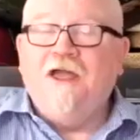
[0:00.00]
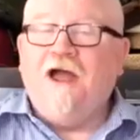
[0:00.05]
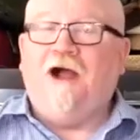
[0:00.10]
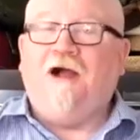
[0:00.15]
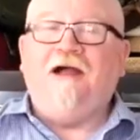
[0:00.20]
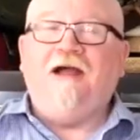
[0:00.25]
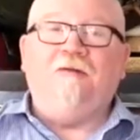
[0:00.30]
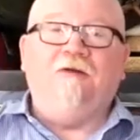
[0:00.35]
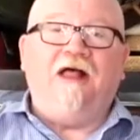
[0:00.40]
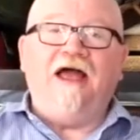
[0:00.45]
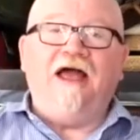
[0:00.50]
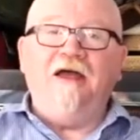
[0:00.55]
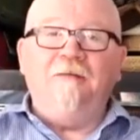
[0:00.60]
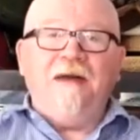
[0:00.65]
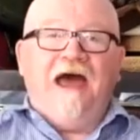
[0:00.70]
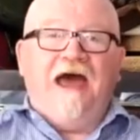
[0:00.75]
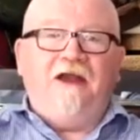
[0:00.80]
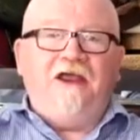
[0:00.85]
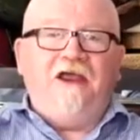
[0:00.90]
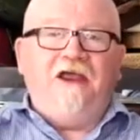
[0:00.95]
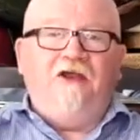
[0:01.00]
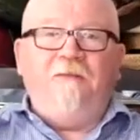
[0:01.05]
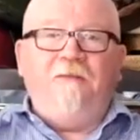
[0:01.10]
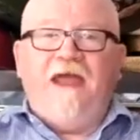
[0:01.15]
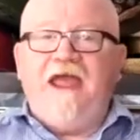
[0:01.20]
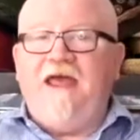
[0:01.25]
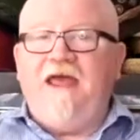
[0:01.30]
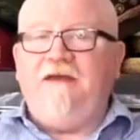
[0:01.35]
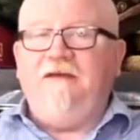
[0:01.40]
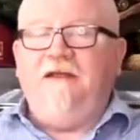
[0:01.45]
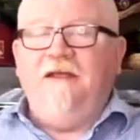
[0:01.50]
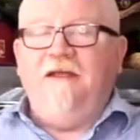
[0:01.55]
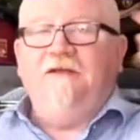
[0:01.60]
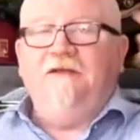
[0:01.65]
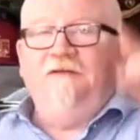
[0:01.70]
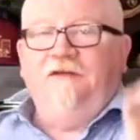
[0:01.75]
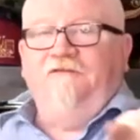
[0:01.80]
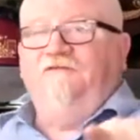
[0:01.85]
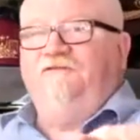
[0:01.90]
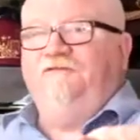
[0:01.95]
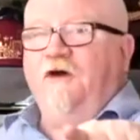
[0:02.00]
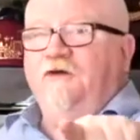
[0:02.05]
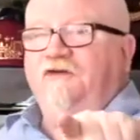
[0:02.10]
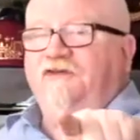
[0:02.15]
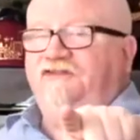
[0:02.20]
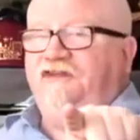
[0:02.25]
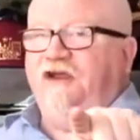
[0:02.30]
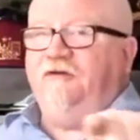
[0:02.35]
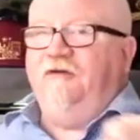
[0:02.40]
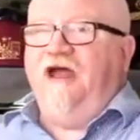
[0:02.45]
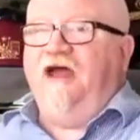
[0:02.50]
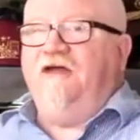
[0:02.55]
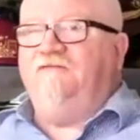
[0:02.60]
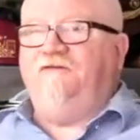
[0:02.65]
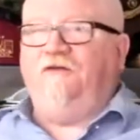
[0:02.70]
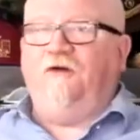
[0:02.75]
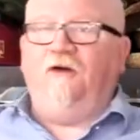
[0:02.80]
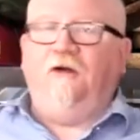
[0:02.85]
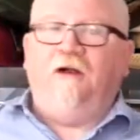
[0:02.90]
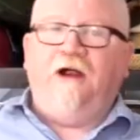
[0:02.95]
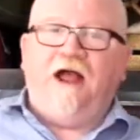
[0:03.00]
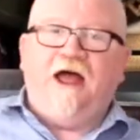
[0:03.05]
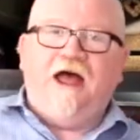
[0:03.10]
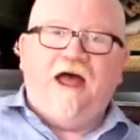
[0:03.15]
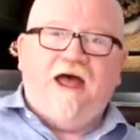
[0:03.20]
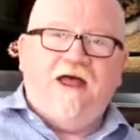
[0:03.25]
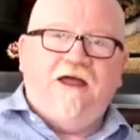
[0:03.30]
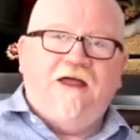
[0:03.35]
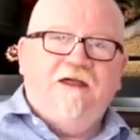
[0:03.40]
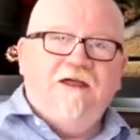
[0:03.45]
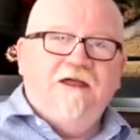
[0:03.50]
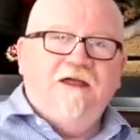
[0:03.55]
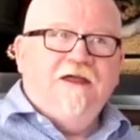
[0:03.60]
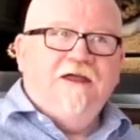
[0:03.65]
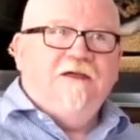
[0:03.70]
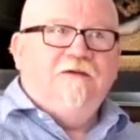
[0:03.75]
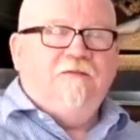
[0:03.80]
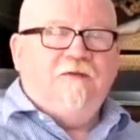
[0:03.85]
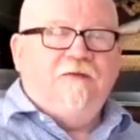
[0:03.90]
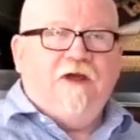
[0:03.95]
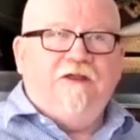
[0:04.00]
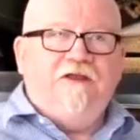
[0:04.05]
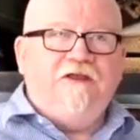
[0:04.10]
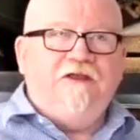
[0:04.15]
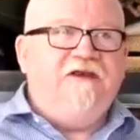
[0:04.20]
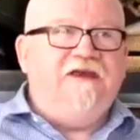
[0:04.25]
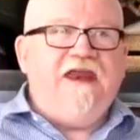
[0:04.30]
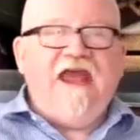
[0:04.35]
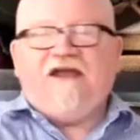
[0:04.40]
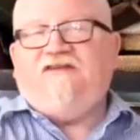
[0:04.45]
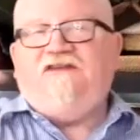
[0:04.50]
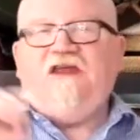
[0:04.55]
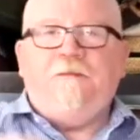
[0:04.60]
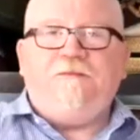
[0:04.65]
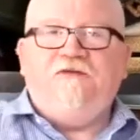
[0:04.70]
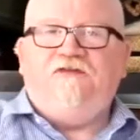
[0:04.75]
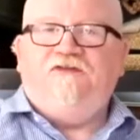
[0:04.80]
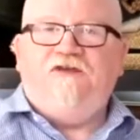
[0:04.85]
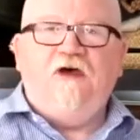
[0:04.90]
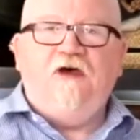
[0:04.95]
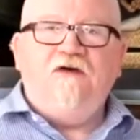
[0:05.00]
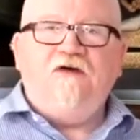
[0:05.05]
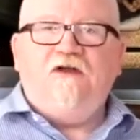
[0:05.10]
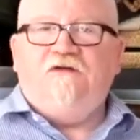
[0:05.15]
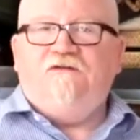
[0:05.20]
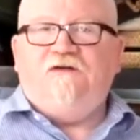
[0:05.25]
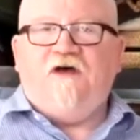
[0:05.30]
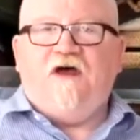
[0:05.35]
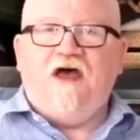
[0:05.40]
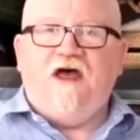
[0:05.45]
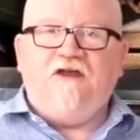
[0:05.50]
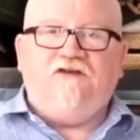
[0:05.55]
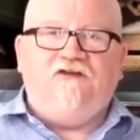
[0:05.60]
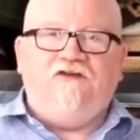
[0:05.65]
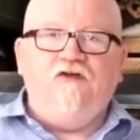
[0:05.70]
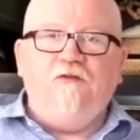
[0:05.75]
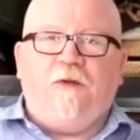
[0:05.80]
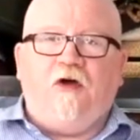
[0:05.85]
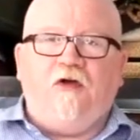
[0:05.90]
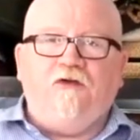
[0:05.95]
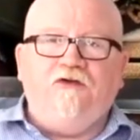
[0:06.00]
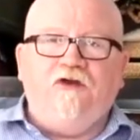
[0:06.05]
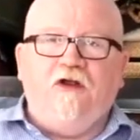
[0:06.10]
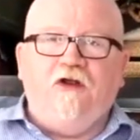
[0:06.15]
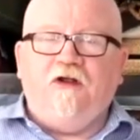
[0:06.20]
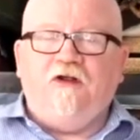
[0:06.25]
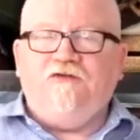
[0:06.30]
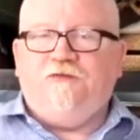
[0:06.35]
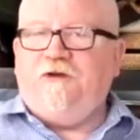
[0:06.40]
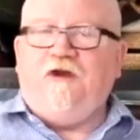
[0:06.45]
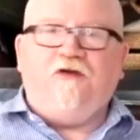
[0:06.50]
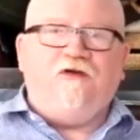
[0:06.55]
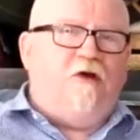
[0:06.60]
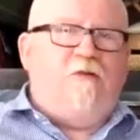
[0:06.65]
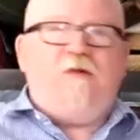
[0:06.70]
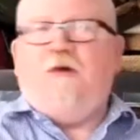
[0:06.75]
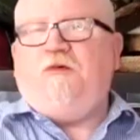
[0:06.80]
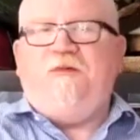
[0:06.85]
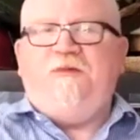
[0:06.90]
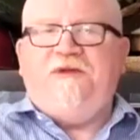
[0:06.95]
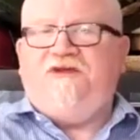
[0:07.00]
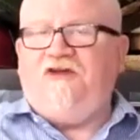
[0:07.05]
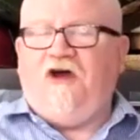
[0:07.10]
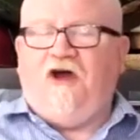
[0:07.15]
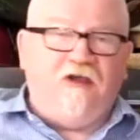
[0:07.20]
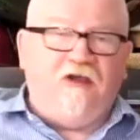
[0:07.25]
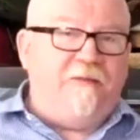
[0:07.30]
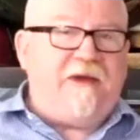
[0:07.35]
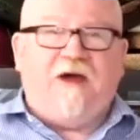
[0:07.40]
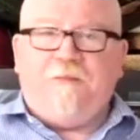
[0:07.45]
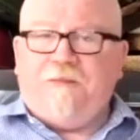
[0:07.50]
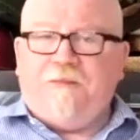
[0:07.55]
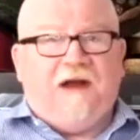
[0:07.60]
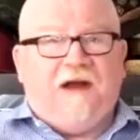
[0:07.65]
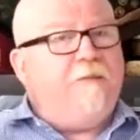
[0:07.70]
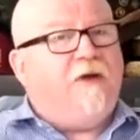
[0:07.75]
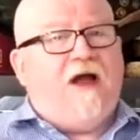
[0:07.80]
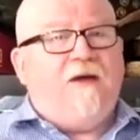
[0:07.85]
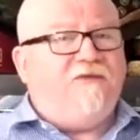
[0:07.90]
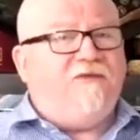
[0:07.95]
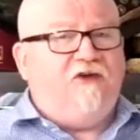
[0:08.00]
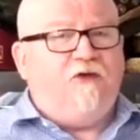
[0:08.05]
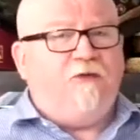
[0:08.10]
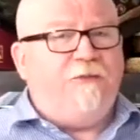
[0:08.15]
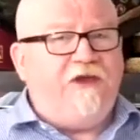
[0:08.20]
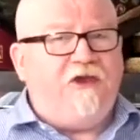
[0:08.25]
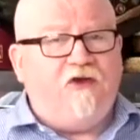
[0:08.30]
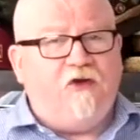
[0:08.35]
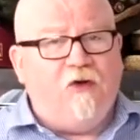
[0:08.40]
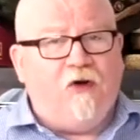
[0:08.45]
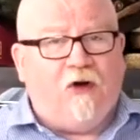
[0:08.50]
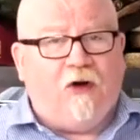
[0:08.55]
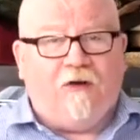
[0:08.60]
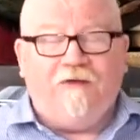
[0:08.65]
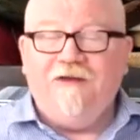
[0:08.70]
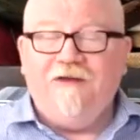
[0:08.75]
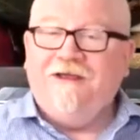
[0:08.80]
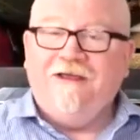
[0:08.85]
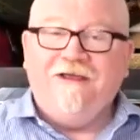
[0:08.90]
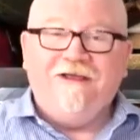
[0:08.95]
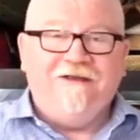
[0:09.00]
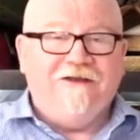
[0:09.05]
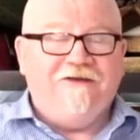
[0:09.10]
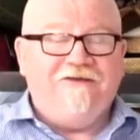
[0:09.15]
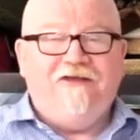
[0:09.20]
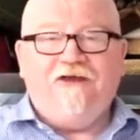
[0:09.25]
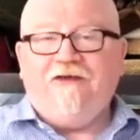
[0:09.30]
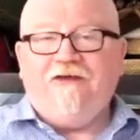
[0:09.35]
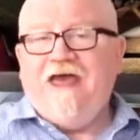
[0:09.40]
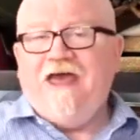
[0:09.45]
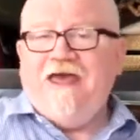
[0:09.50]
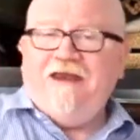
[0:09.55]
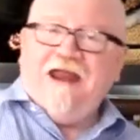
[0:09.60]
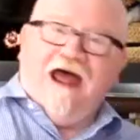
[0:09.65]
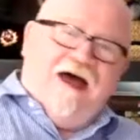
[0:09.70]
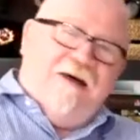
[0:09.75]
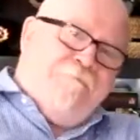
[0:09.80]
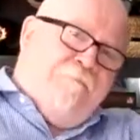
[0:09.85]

All right. Well, I am out of here, man. Folks, stick around for the next episode of Two Bald Nerds. We don't know what we'll be talking about, but I promise it'll be cool. Until then, I'm